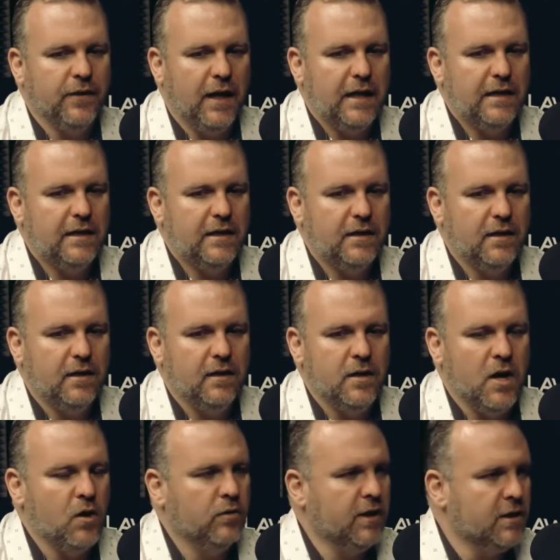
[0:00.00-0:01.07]
that
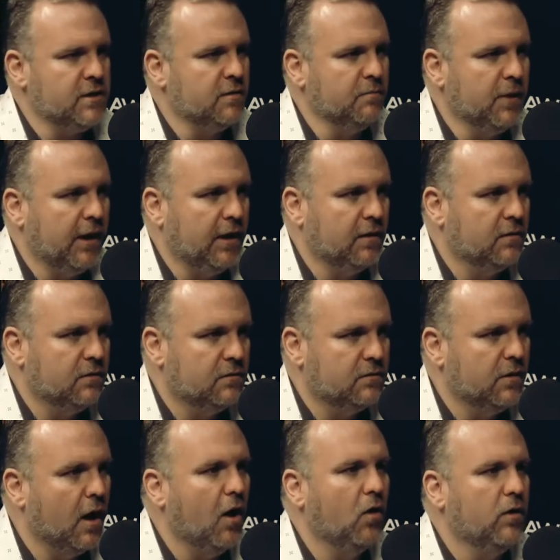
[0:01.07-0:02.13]
no doesn't mean
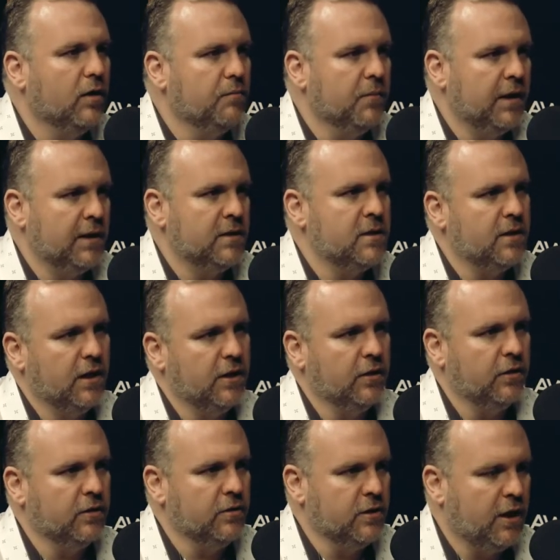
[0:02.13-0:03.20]
no. It means that you
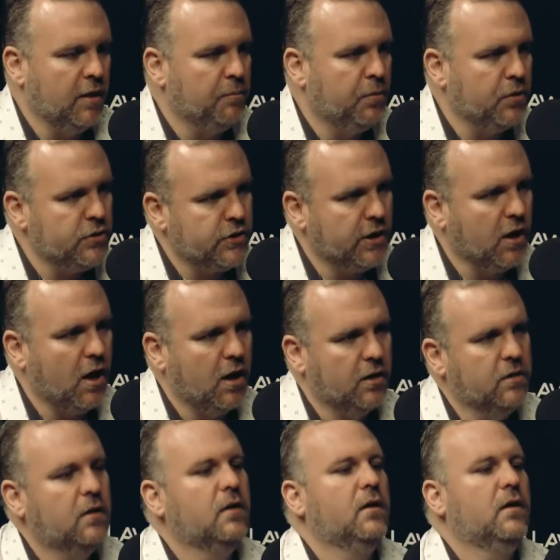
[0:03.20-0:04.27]
can keep pushing
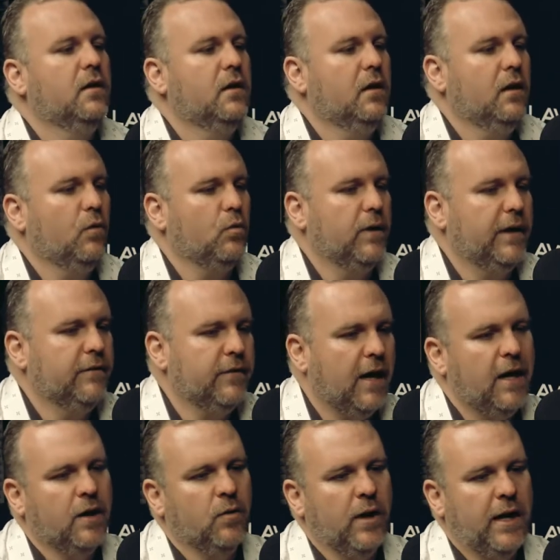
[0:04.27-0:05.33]
on
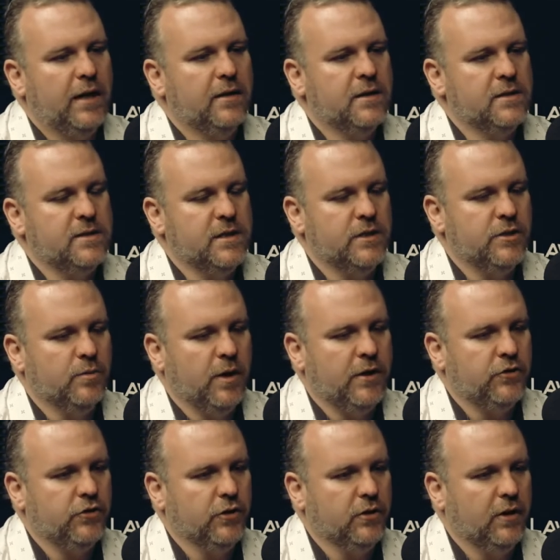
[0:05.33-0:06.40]
reevaluate the
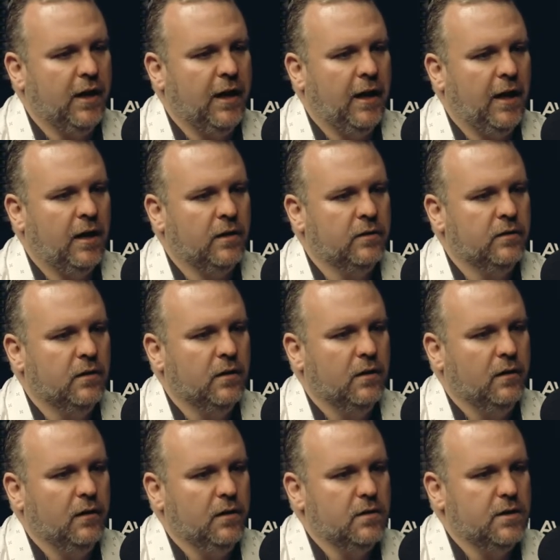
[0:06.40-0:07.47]
situation and
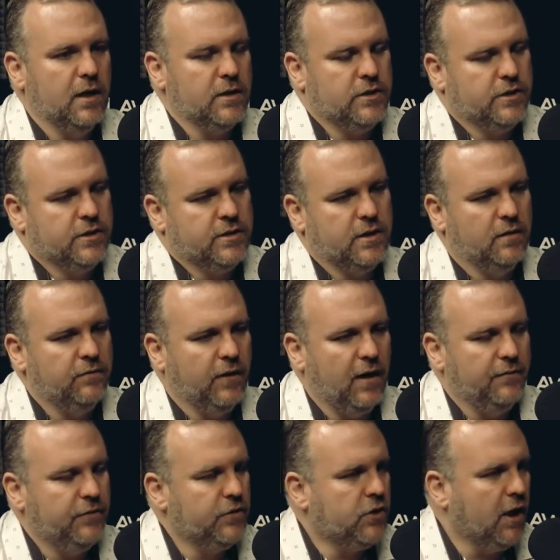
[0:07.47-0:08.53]
dust yourself
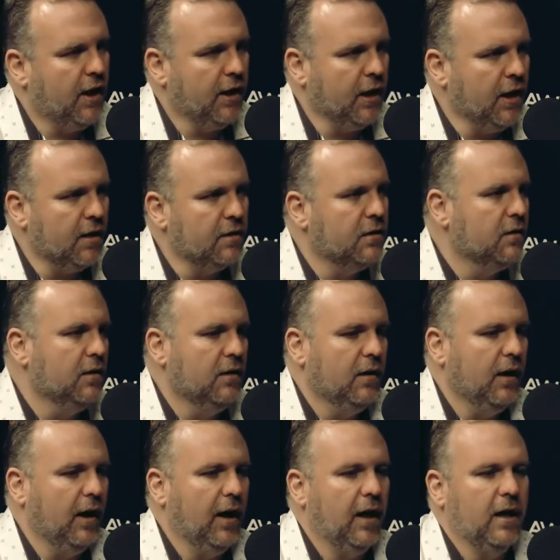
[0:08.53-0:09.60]
off and try again.
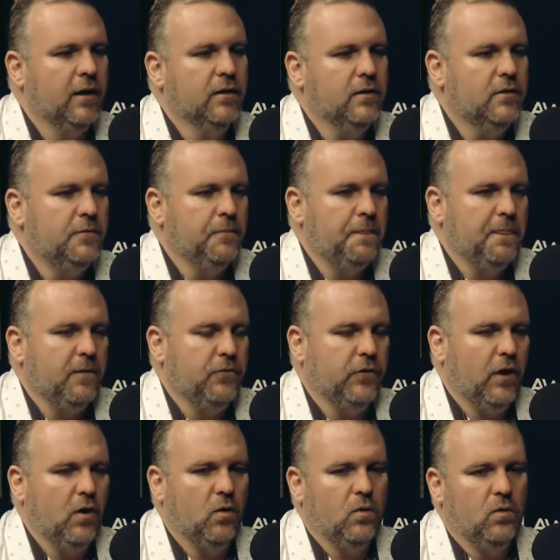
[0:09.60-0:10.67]
And
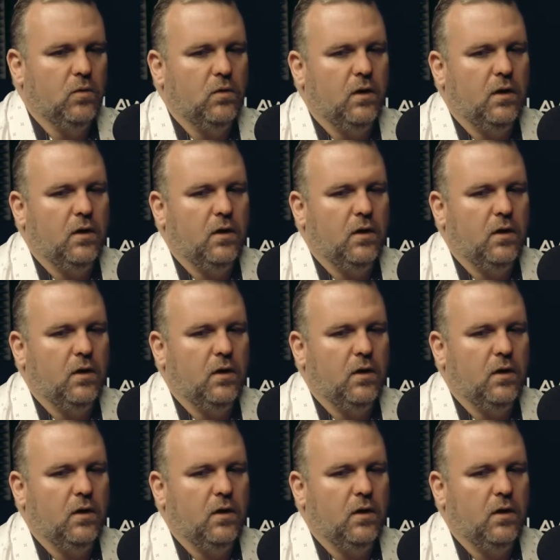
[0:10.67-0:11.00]
so